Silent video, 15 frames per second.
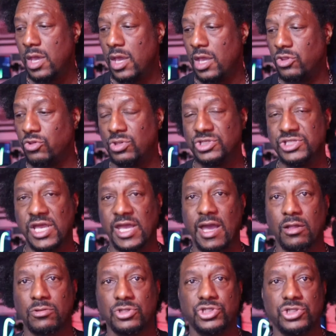and you can check
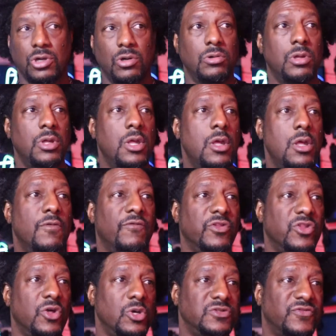out the show. For
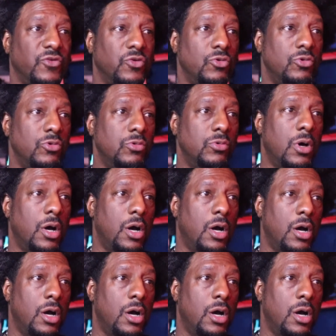those of you who